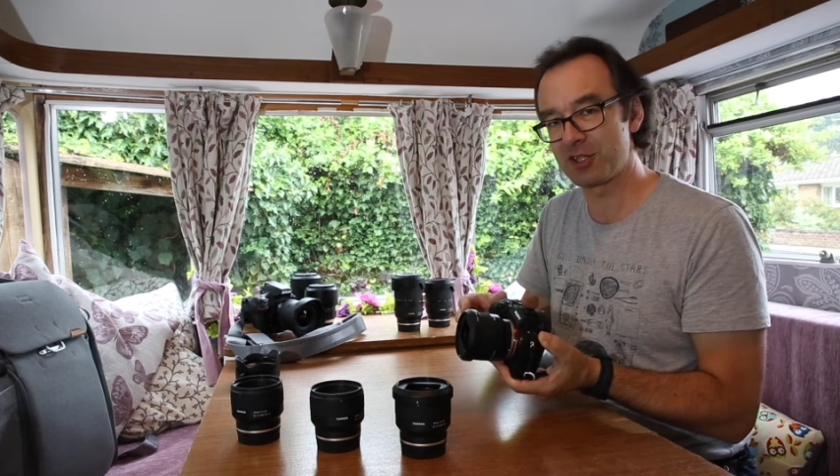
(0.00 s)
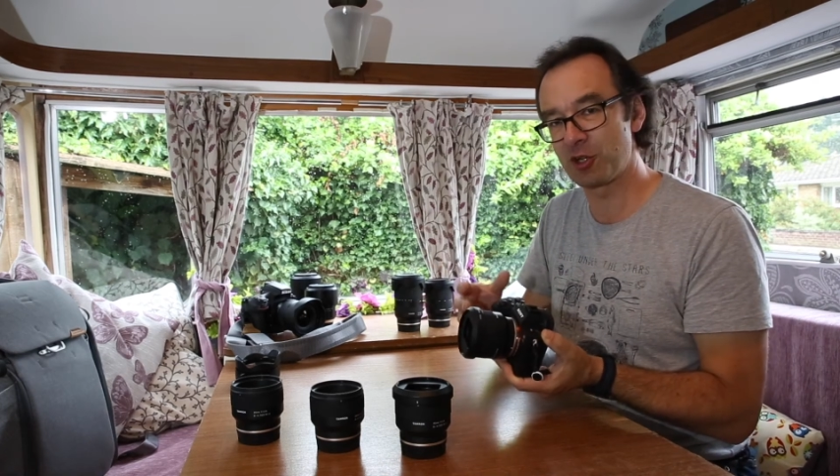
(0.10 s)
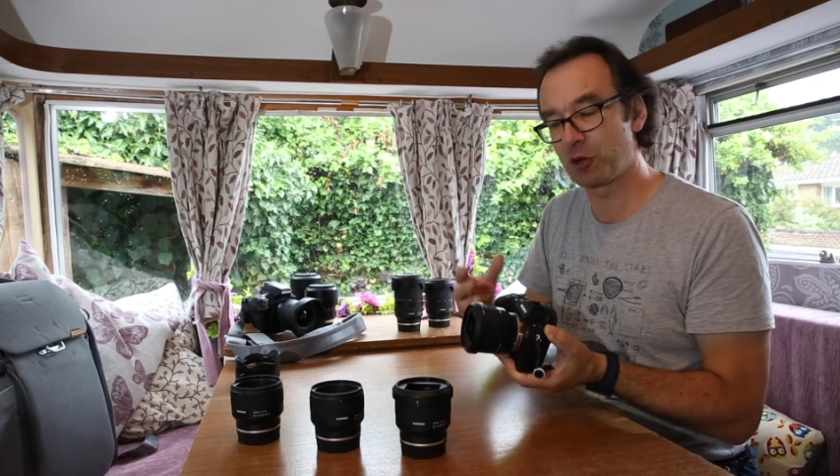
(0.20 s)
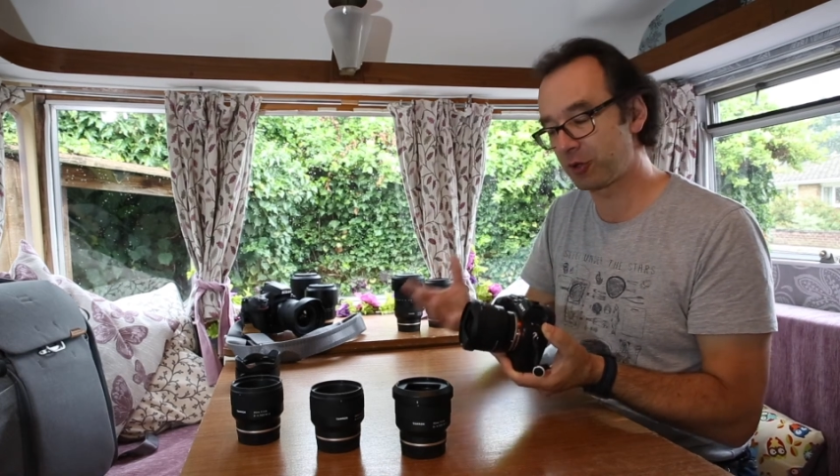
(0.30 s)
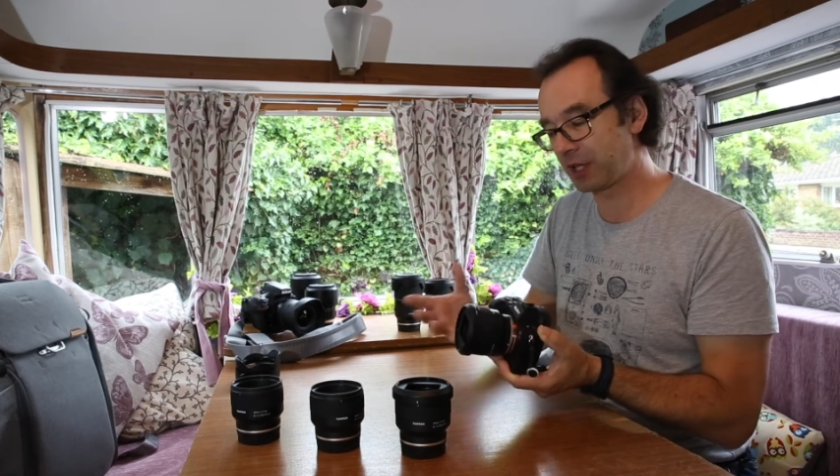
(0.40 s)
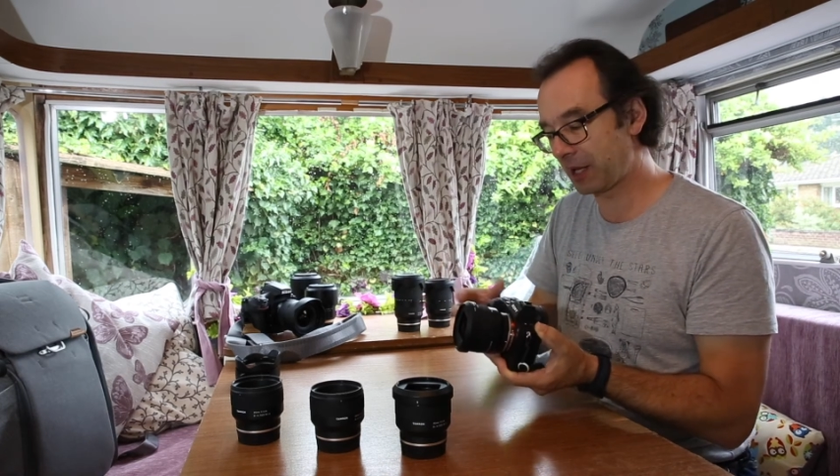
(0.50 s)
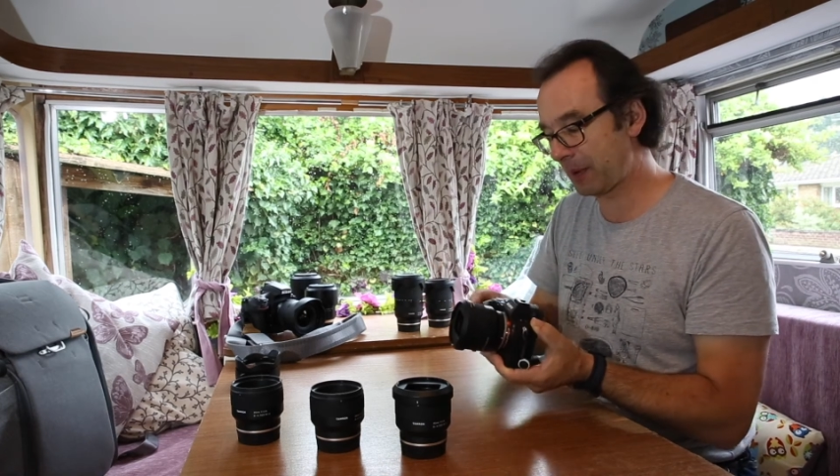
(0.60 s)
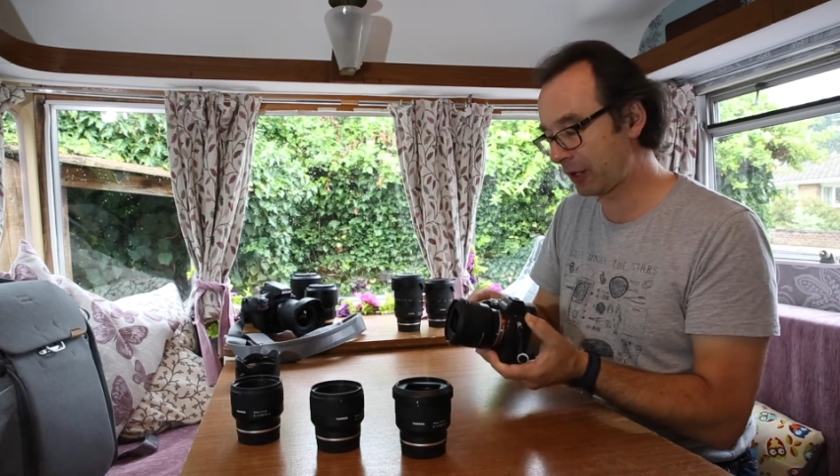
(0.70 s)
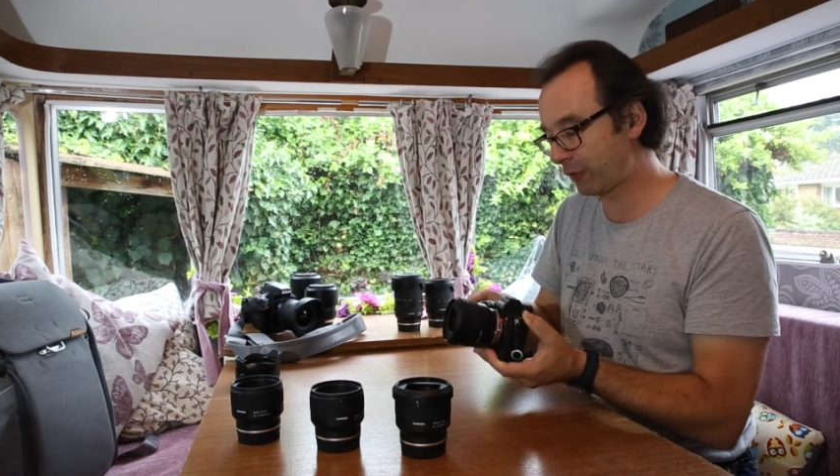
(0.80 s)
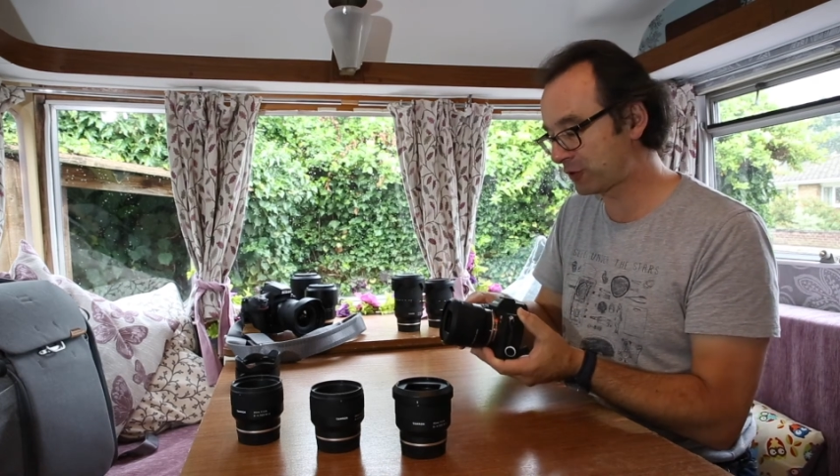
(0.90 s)
and you've got to think
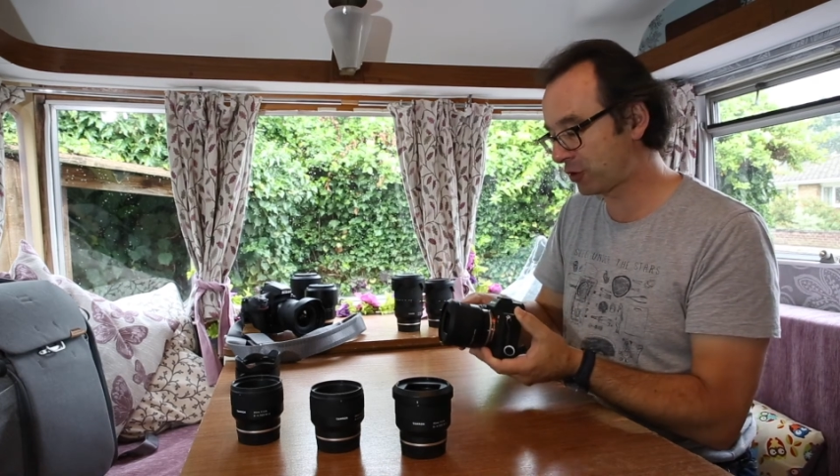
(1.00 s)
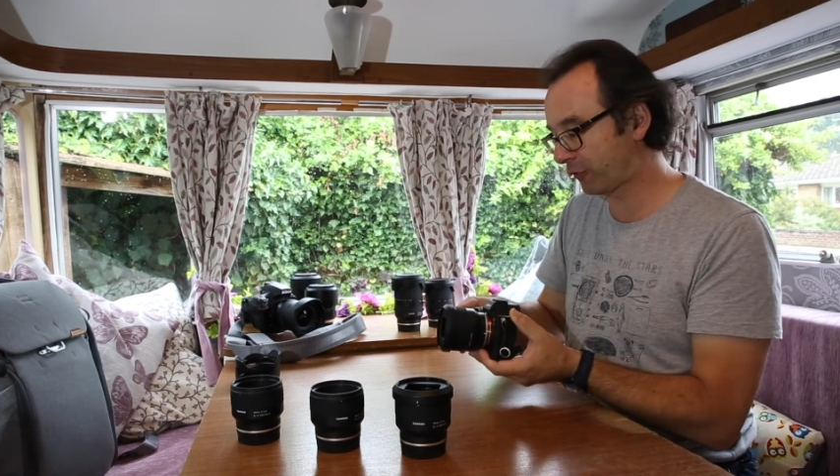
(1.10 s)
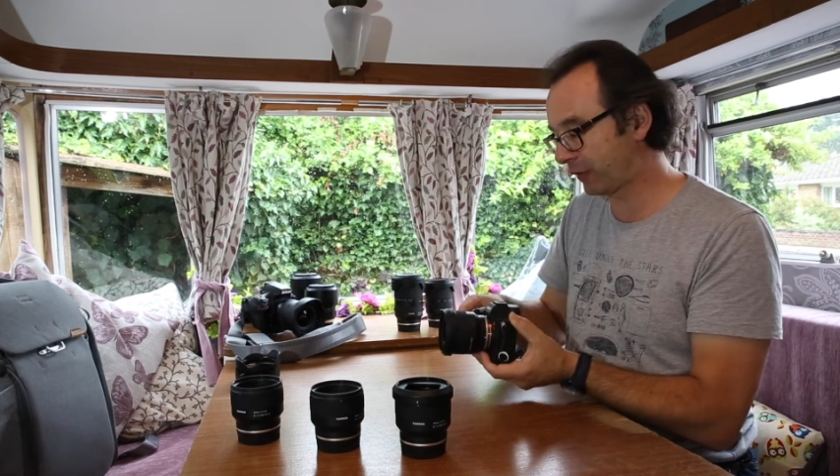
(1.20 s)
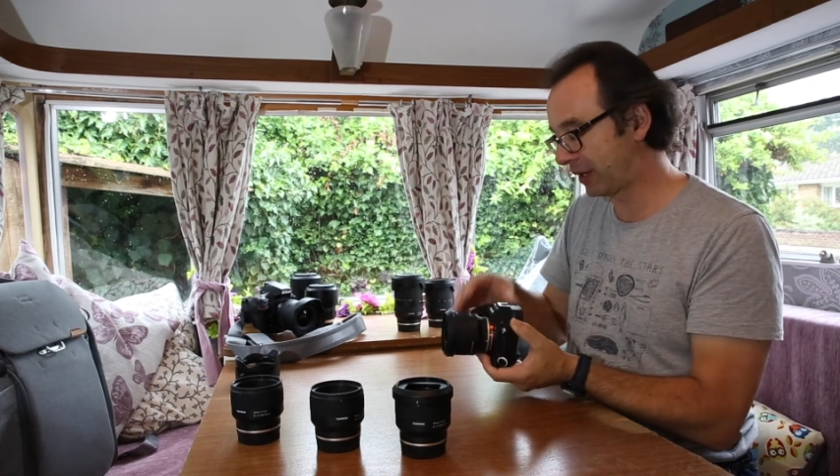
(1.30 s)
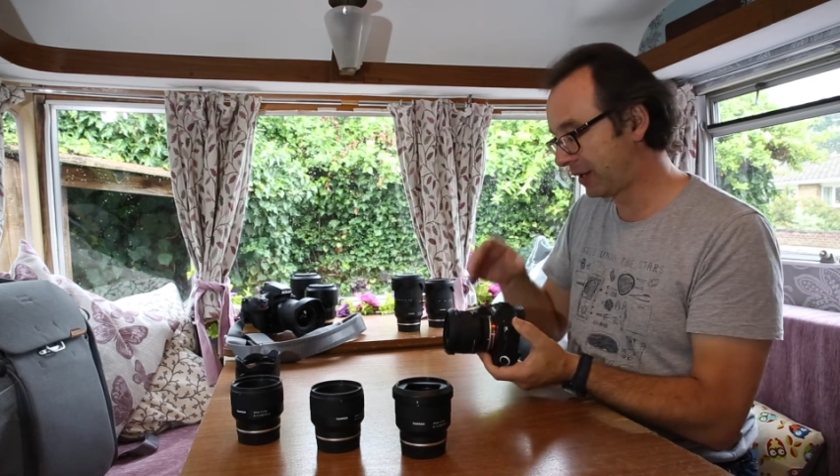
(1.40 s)
about your photography